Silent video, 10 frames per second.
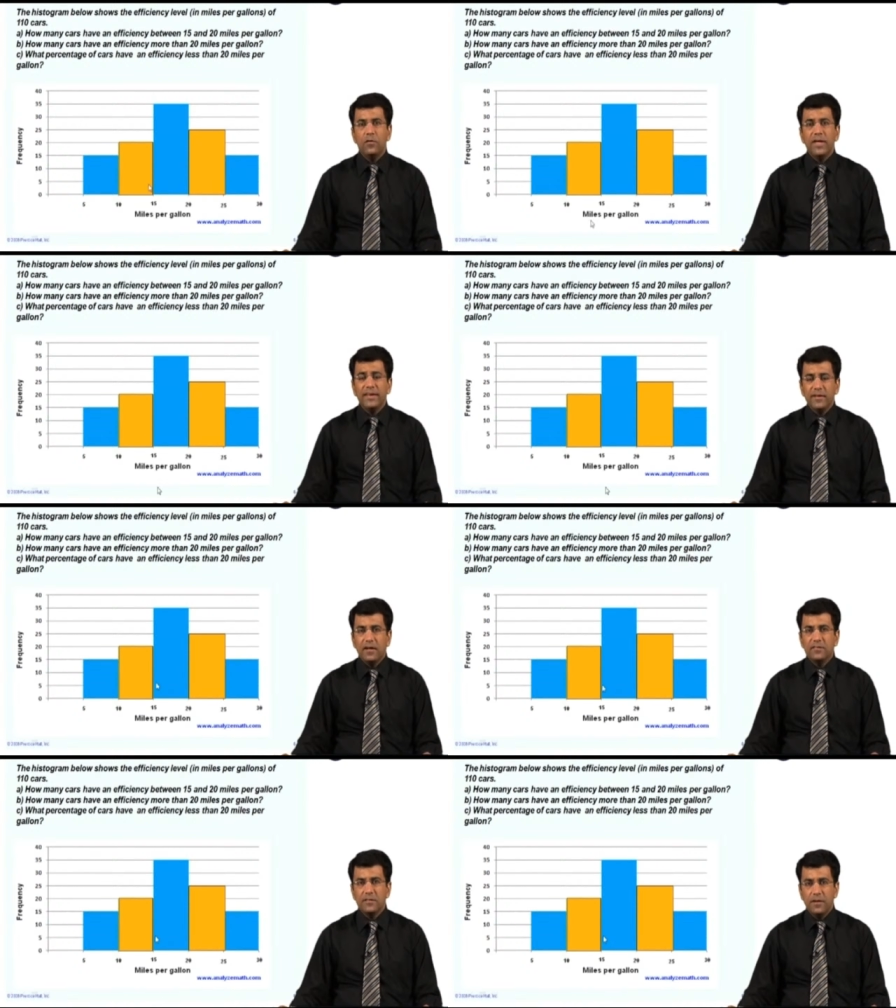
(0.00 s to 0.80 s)
Now again
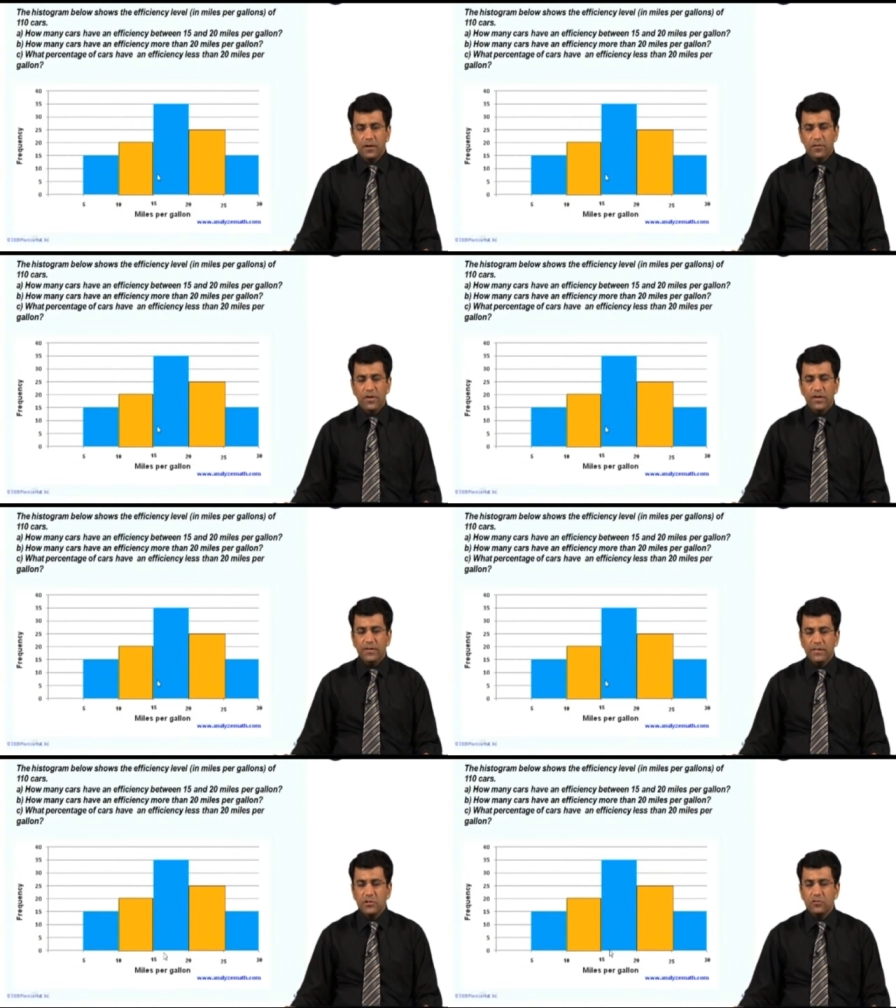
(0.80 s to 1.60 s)
class, if you are
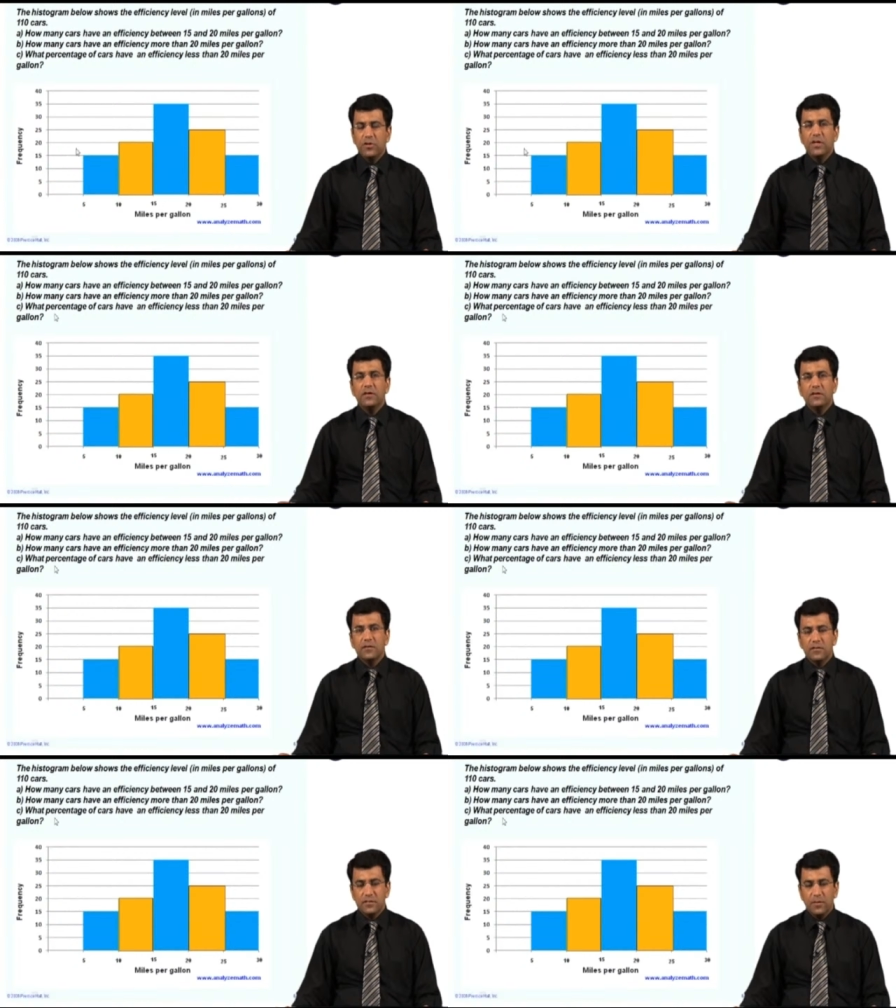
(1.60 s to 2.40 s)
interested to
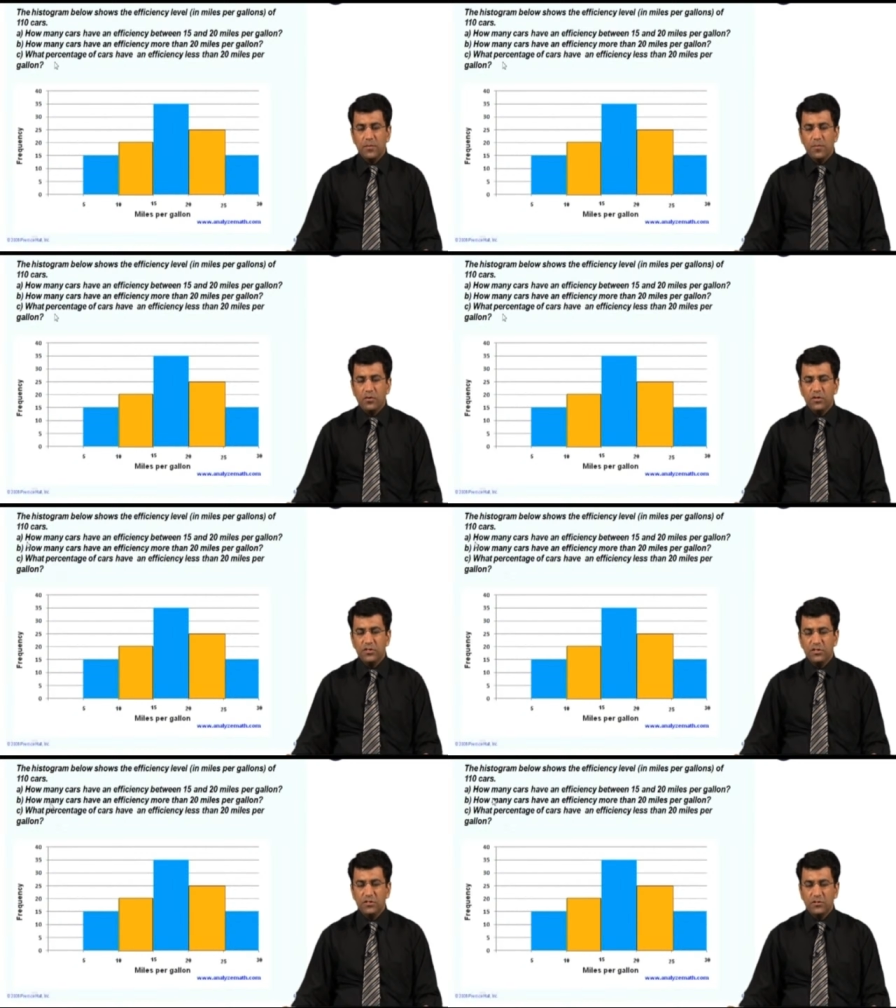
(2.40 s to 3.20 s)
take some important
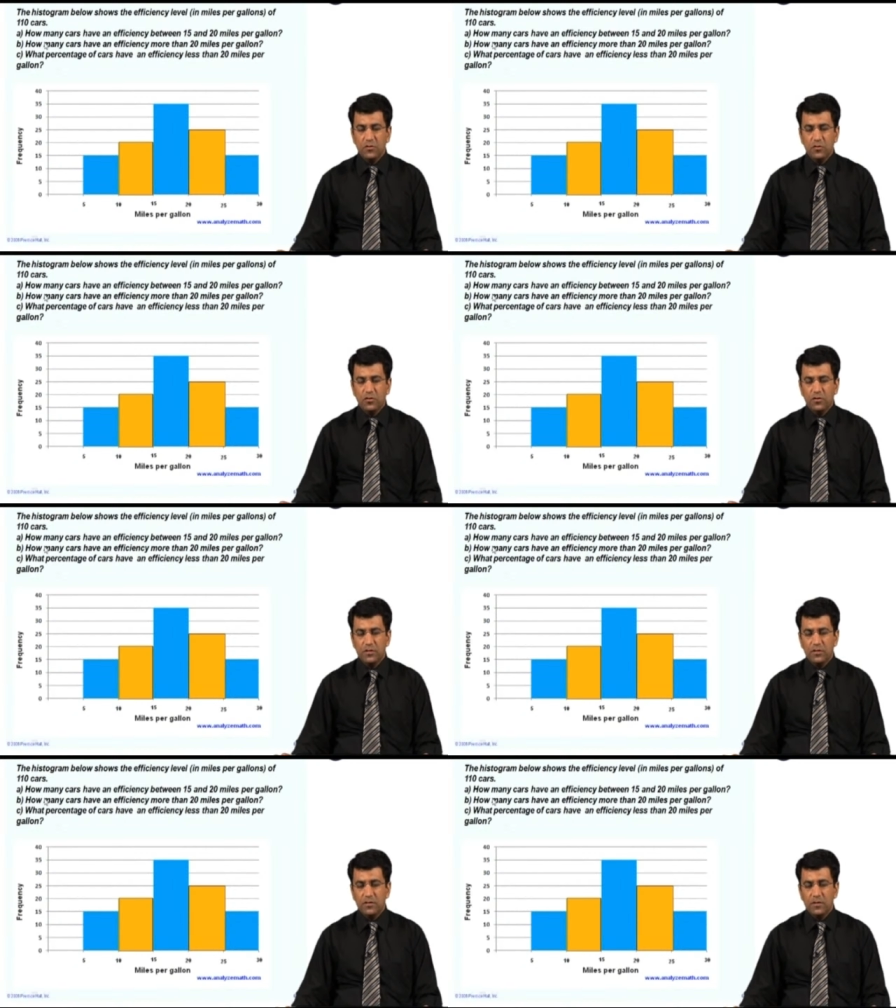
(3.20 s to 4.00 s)
decisions, or
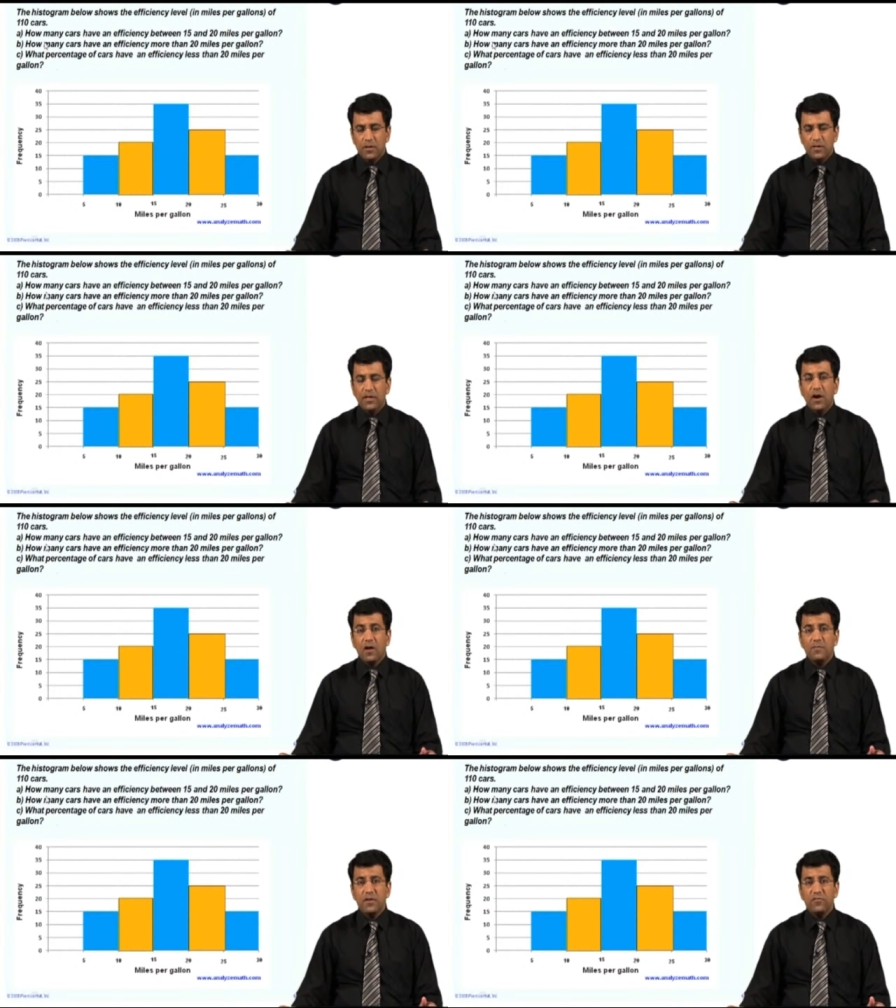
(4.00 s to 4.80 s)
the
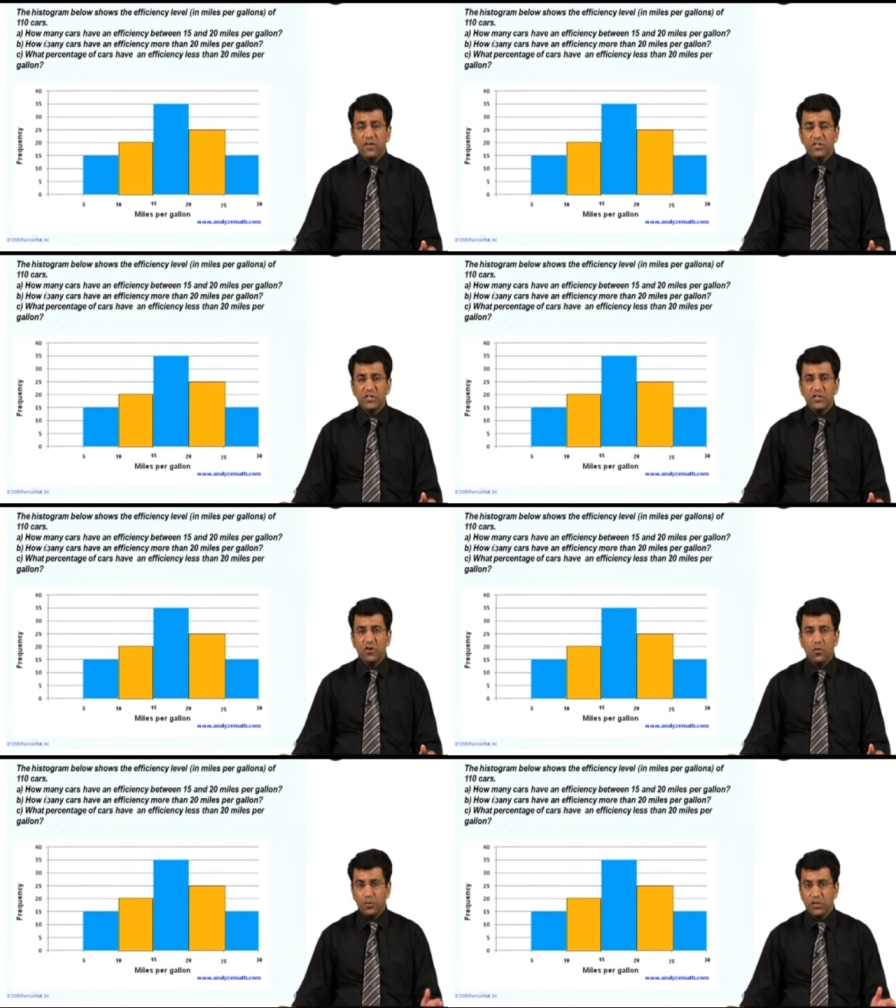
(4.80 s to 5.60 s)
car
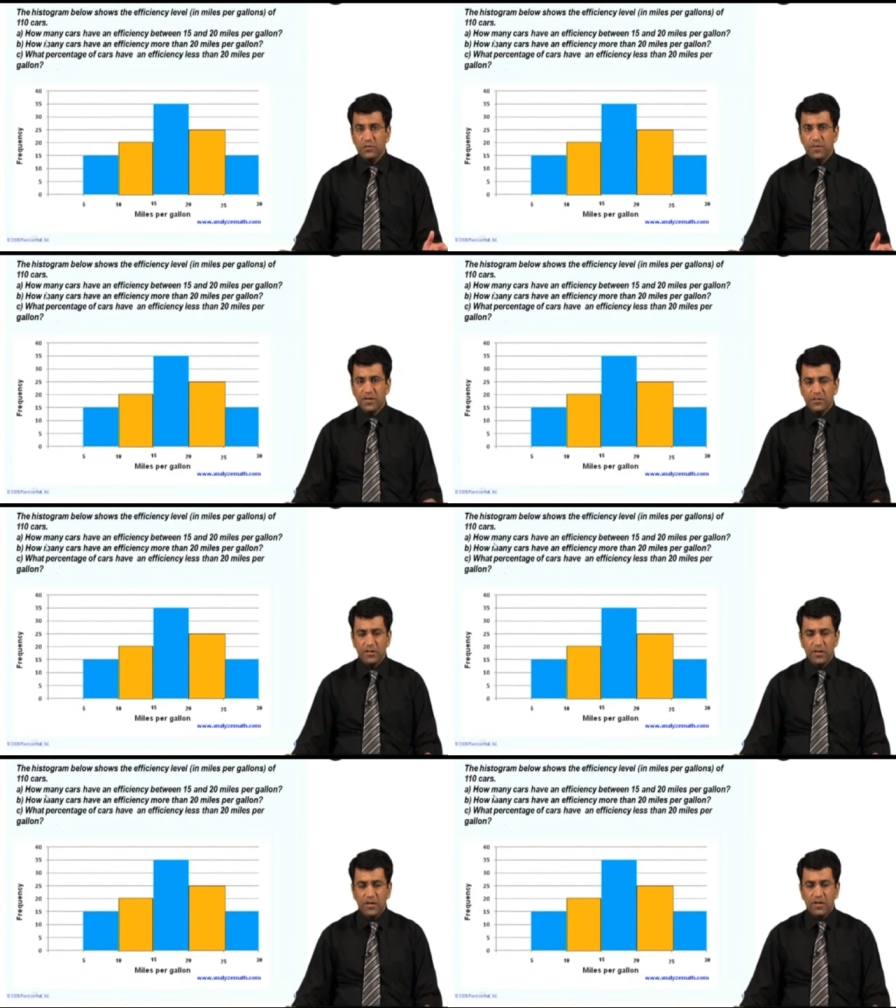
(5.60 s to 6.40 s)
manufacturing operation manager